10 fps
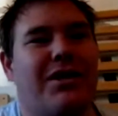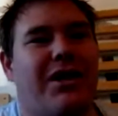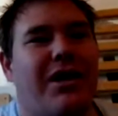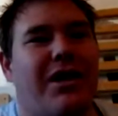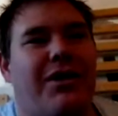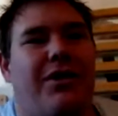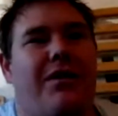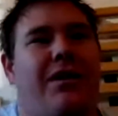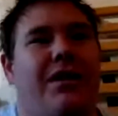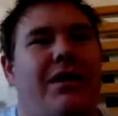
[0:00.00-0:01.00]
you've got the
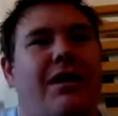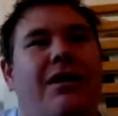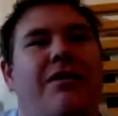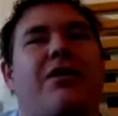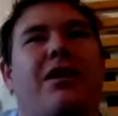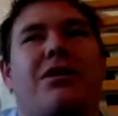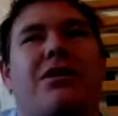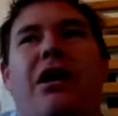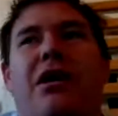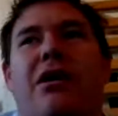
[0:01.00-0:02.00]
entire you've
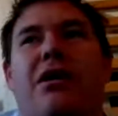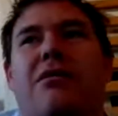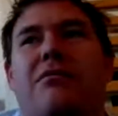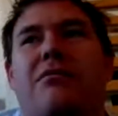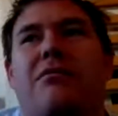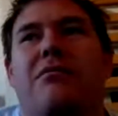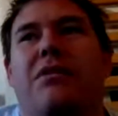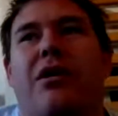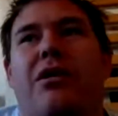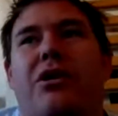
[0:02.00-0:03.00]
got the entire
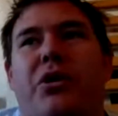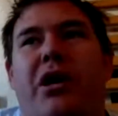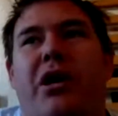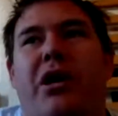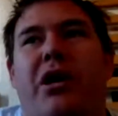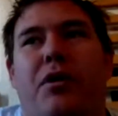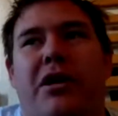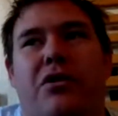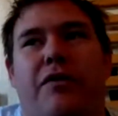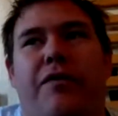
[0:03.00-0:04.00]
Australian
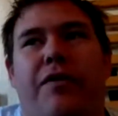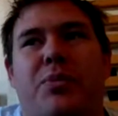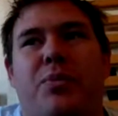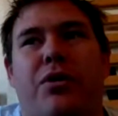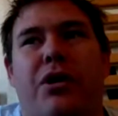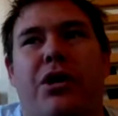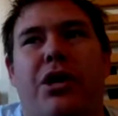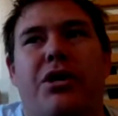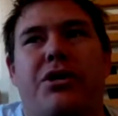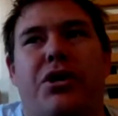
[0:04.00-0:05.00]
population on
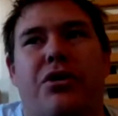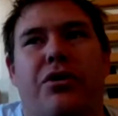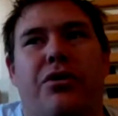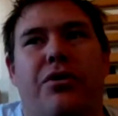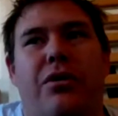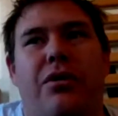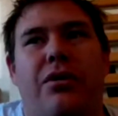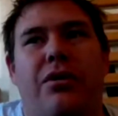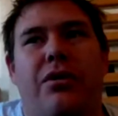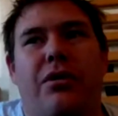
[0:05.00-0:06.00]
Facebook
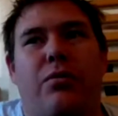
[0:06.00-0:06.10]
to